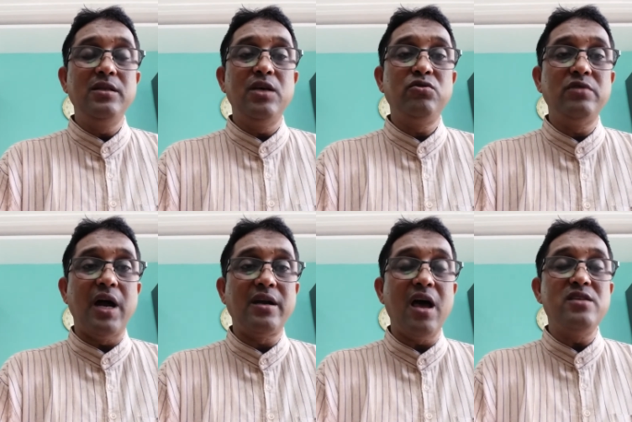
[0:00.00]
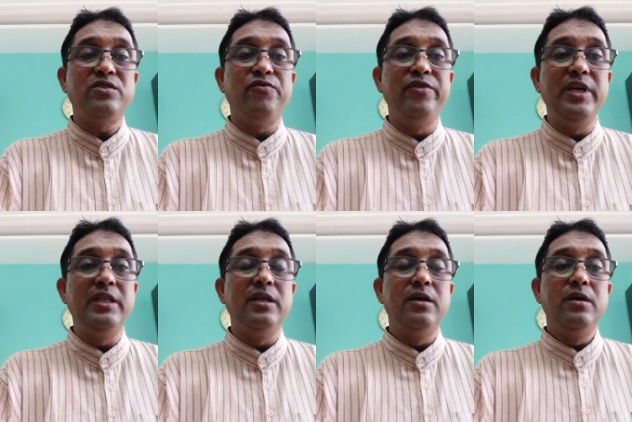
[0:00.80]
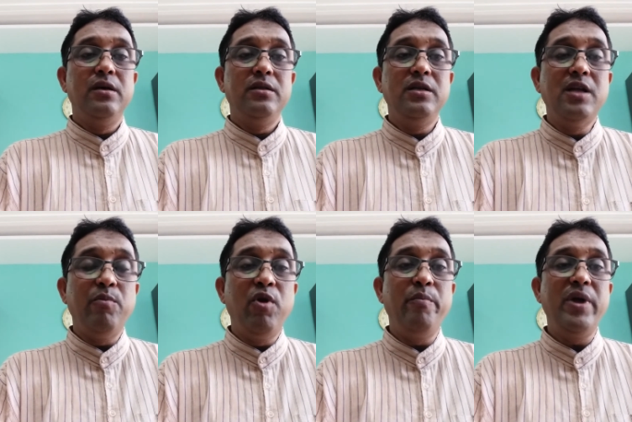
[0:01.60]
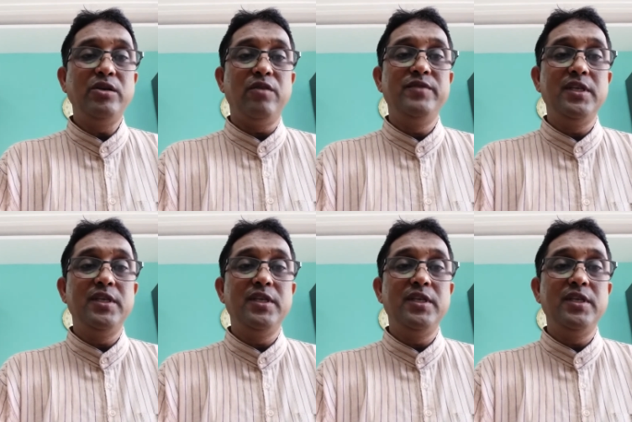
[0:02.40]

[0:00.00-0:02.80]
They should attached with the development of this